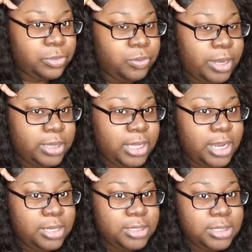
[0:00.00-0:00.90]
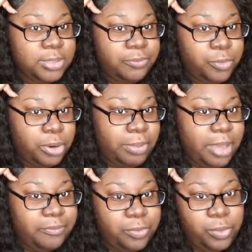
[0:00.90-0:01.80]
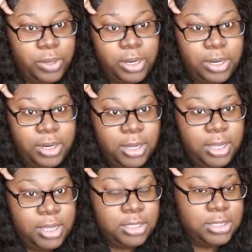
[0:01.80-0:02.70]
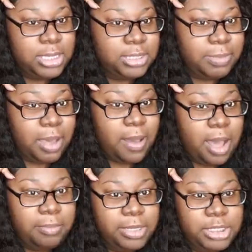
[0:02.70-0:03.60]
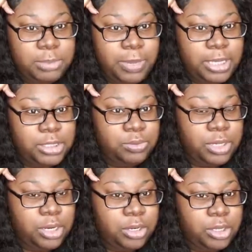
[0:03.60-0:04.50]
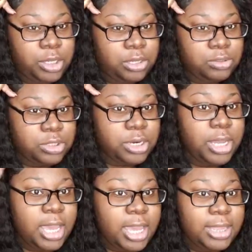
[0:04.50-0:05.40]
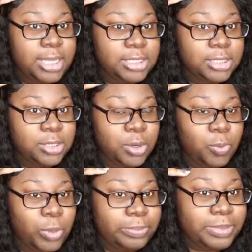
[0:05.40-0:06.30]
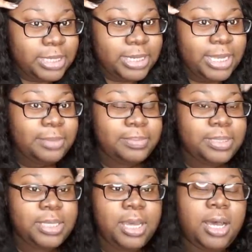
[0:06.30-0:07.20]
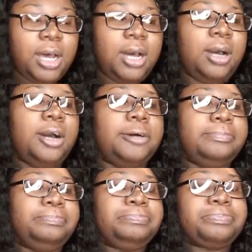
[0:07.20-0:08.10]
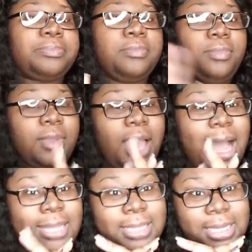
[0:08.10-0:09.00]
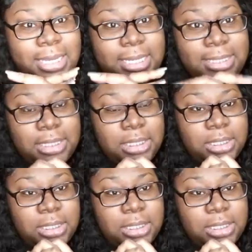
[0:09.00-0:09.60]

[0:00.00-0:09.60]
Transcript: right there. This is a 4x4, so that's about how much space you get on the closure. And these little whips and dips, I did